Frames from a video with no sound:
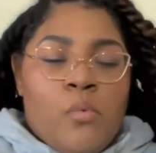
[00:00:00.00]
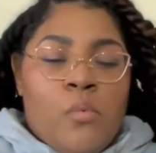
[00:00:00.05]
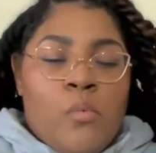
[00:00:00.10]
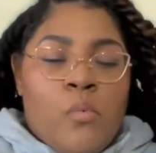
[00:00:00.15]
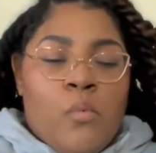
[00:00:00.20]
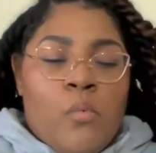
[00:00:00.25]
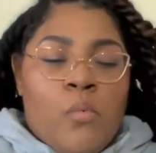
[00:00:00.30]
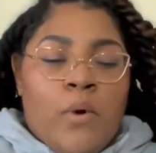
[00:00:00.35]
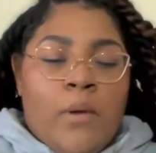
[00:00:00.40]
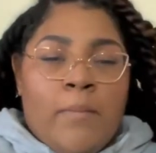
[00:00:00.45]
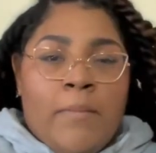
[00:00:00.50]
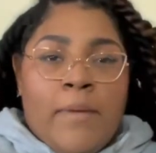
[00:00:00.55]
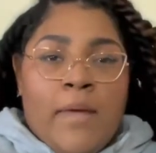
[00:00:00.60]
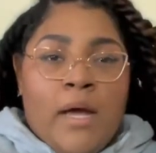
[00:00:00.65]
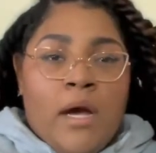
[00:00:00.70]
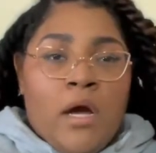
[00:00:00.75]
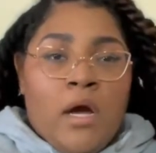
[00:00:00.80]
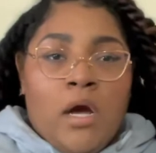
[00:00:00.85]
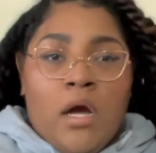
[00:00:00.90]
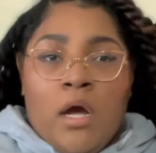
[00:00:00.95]
Went
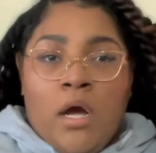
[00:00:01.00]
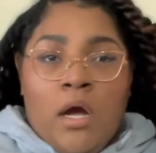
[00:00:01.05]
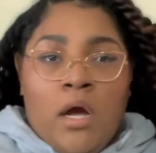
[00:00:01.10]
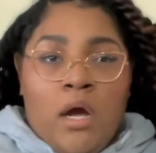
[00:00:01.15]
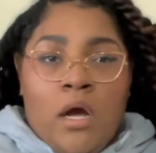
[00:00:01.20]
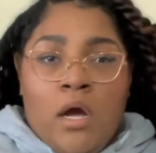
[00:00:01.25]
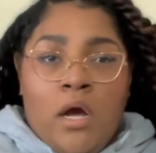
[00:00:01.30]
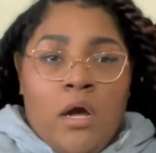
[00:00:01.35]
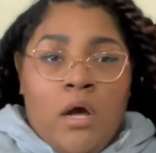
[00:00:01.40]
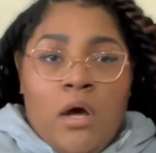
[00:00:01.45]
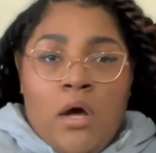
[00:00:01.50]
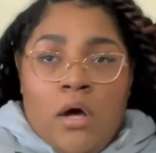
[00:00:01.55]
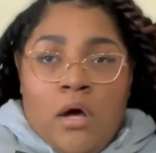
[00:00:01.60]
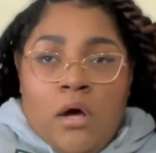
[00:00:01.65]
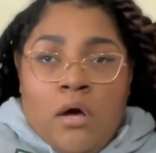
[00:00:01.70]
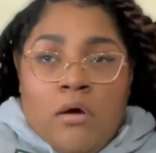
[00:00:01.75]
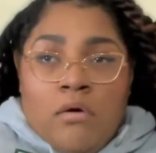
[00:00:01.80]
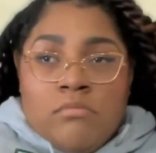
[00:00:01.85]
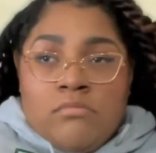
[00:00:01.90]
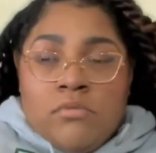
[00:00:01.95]
back
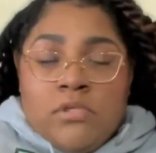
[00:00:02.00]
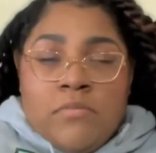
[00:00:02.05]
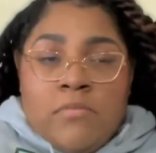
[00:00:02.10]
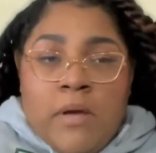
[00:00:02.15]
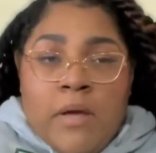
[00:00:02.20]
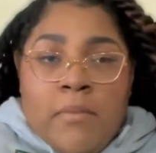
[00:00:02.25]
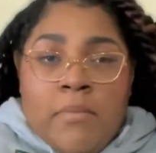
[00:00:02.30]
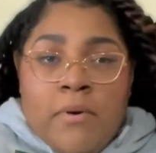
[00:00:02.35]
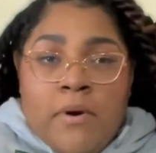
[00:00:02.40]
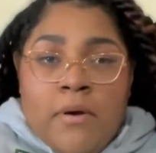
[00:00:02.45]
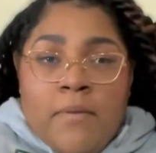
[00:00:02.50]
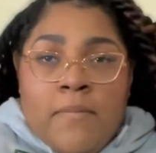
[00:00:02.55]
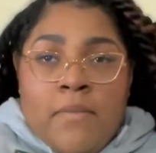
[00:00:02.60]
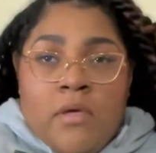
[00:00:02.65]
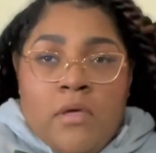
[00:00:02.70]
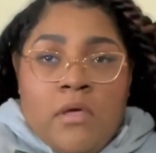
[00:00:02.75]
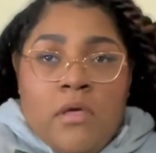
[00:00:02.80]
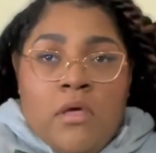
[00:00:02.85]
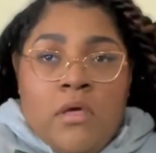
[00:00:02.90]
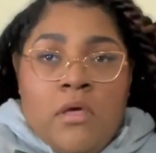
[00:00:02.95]
to my
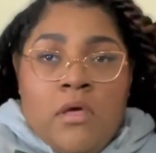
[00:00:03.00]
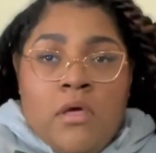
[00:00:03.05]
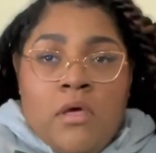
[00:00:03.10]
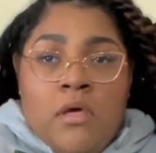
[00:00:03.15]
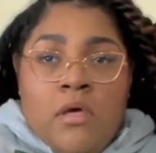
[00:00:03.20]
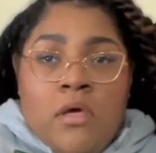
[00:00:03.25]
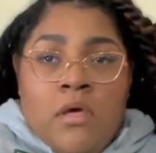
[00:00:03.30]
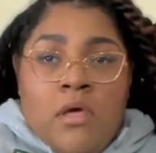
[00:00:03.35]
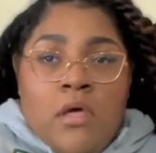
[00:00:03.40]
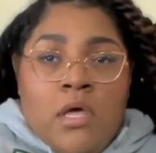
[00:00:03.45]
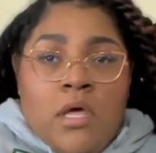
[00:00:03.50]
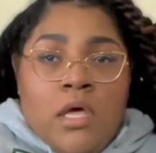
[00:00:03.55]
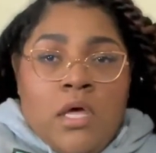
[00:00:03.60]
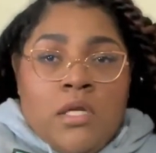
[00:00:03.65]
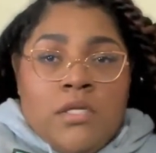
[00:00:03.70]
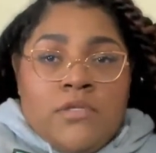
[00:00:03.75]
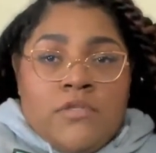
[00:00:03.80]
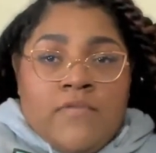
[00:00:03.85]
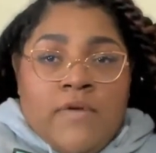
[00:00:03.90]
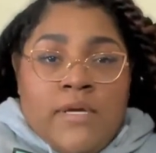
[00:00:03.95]
apartment
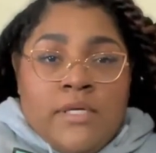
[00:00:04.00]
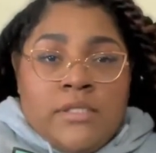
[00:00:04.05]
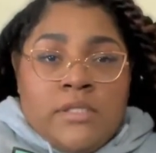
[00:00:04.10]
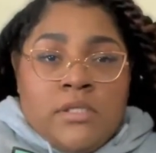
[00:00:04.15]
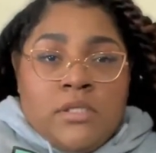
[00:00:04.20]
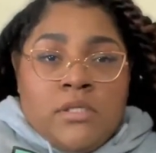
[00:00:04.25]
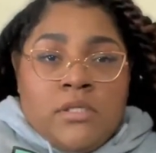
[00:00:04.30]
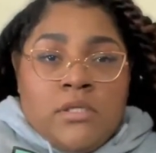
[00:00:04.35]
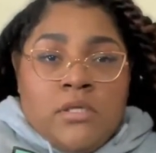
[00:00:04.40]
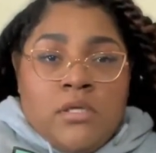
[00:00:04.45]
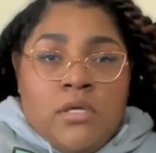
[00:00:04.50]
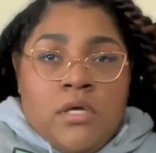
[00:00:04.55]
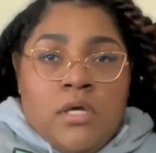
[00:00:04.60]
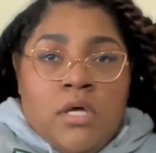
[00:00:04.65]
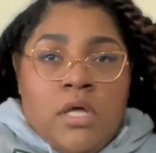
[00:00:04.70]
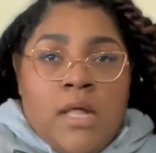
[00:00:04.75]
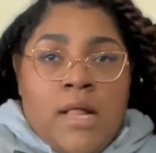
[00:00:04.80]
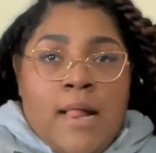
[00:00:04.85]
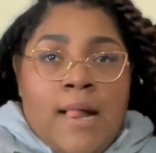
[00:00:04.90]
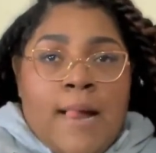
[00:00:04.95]
and just rested.
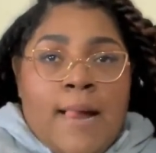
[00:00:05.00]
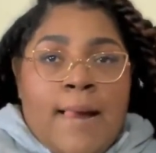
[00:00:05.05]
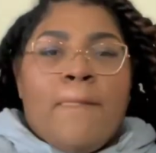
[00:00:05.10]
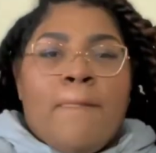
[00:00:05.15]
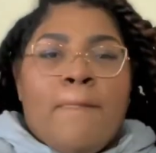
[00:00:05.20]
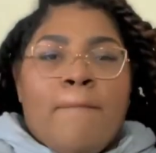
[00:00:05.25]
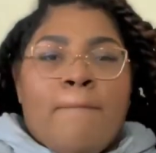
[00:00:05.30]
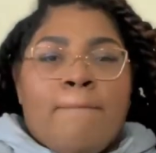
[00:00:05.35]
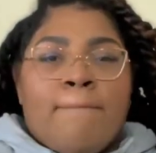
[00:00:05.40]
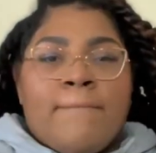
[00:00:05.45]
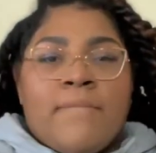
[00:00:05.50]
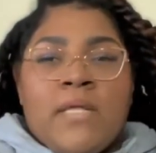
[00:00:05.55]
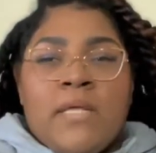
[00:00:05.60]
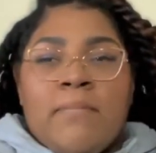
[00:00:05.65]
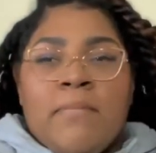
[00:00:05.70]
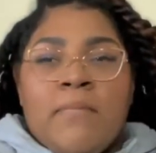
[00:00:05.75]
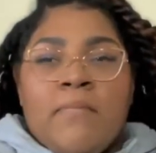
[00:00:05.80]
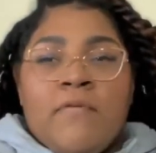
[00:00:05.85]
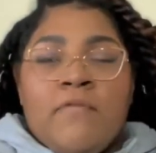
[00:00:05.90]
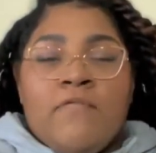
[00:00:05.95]
And
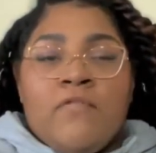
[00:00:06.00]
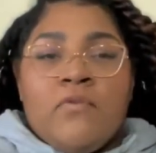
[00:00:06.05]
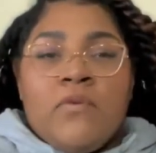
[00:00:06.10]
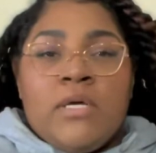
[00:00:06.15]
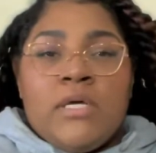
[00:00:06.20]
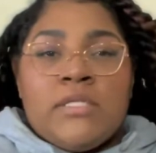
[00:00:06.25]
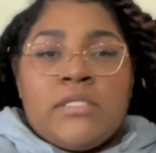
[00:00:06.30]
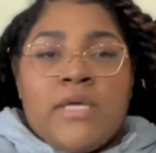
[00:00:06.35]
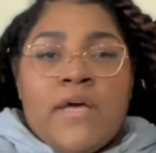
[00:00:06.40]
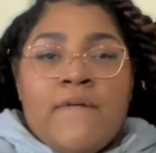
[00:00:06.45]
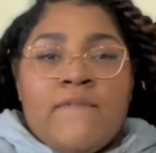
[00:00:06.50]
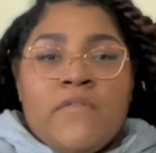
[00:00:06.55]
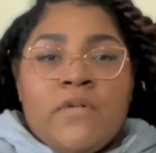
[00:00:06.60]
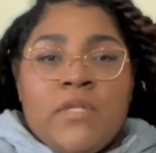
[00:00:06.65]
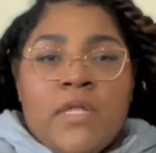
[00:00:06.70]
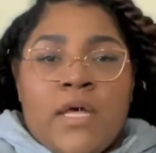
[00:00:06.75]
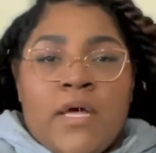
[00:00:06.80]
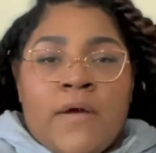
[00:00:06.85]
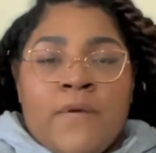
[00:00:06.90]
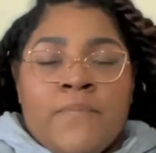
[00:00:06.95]
maybe a few days after
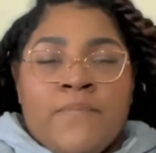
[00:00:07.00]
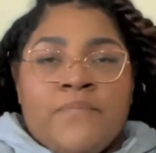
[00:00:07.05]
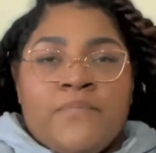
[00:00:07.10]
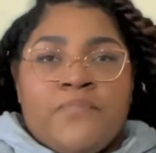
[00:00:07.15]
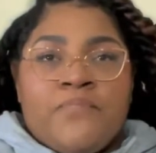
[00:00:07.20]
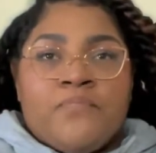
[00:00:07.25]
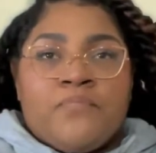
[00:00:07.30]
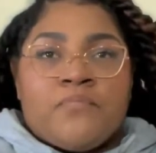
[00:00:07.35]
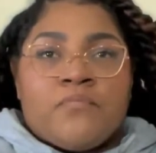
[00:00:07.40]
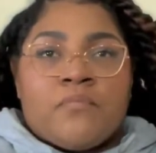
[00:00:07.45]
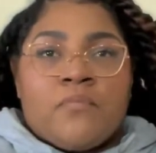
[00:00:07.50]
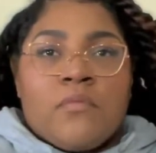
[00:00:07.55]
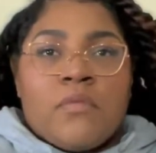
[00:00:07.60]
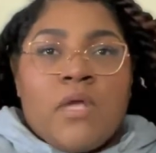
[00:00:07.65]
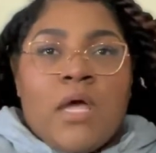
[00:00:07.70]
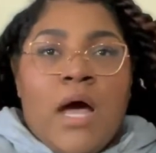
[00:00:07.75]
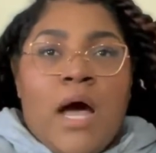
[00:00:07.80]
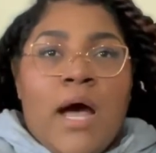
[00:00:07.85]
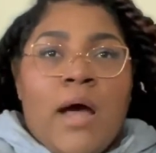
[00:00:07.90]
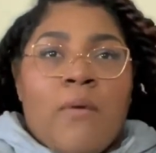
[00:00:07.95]
that,
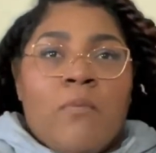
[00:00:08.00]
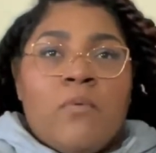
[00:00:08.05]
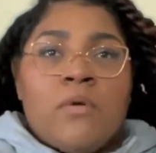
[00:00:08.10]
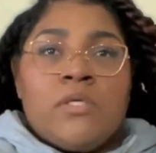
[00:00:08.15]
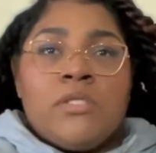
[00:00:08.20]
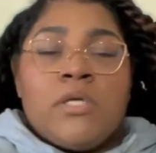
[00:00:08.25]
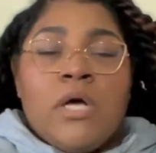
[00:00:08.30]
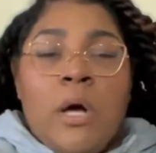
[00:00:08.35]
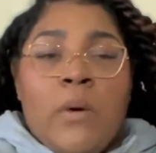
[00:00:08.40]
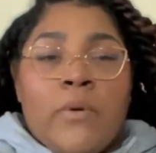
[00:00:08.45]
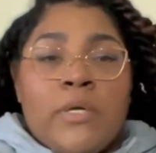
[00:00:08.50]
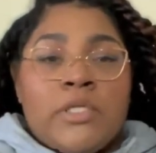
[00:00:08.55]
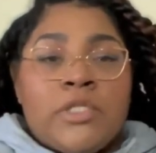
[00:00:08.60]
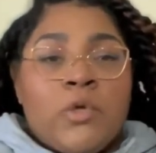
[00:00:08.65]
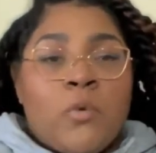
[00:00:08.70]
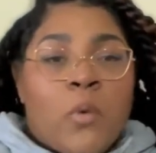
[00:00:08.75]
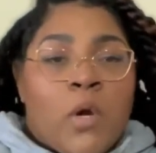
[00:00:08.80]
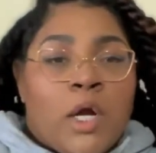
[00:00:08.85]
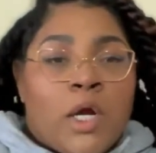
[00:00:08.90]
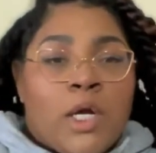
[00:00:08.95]
I was going to
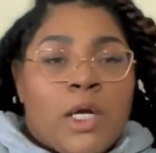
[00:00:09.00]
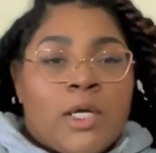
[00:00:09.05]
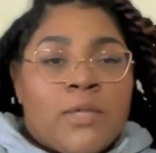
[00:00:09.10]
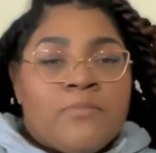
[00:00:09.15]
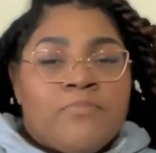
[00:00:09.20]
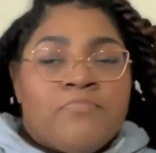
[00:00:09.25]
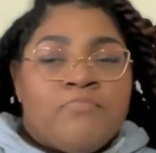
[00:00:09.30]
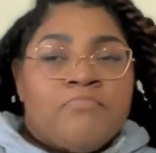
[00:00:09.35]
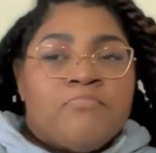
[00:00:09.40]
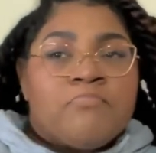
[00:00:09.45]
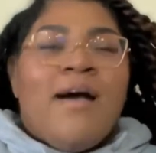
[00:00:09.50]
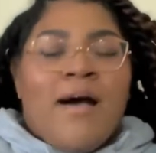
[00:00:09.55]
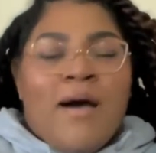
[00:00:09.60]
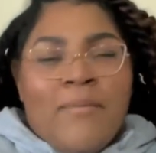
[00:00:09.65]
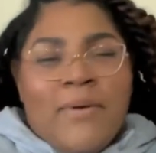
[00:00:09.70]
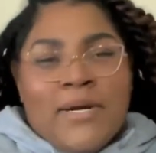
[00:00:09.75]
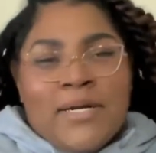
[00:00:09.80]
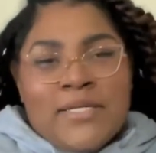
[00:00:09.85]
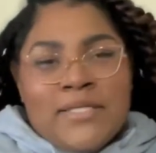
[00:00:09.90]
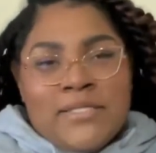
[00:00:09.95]
work. I
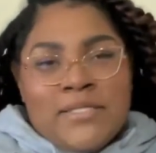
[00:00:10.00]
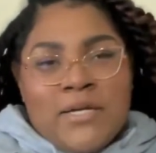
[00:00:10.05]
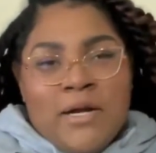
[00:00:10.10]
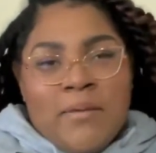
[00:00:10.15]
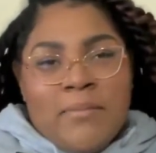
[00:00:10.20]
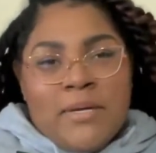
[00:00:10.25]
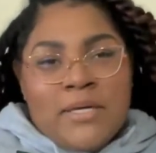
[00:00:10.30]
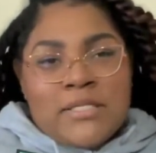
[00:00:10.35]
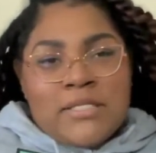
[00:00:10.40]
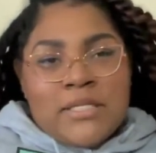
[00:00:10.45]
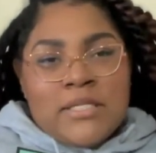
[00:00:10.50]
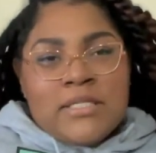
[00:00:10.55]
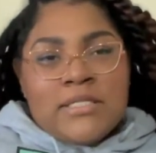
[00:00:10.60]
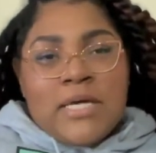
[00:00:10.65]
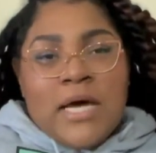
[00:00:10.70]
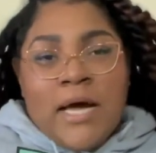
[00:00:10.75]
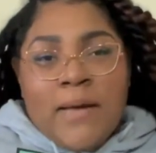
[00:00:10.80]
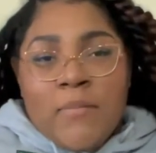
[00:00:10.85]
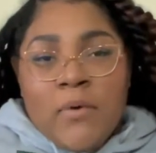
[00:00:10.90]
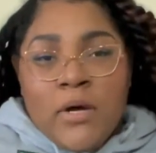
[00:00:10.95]
worked at Starbucks at the
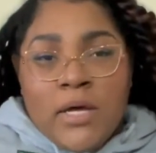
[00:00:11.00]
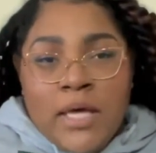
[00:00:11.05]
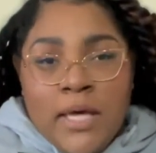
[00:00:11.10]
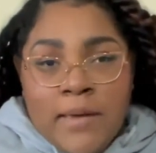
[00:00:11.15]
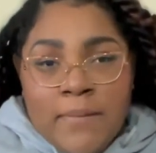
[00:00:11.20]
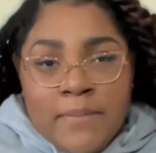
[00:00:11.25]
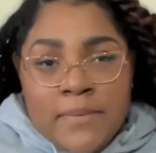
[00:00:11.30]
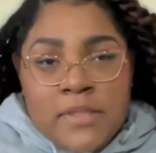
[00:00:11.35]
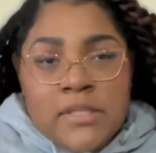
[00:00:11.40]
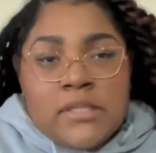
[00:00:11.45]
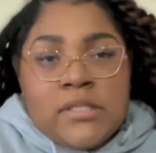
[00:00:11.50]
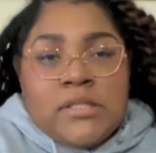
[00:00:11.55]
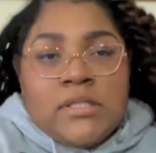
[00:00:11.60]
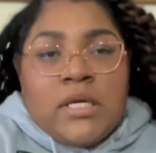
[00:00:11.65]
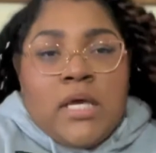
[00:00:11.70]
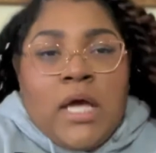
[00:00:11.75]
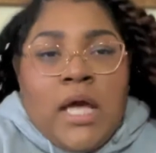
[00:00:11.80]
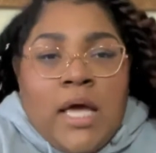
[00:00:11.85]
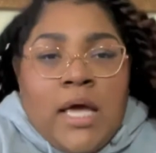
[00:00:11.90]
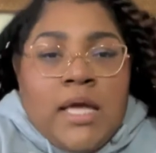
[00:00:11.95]
time on campus,
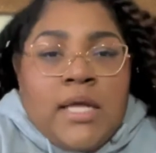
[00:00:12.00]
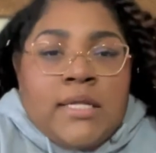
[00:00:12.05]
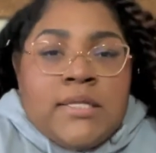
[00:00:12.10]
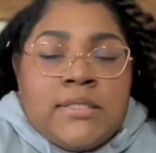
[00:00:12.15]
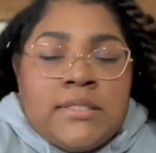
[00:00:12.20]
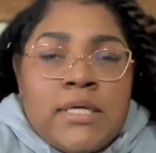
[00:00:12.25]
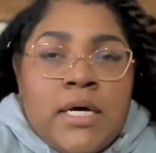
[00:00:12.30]
and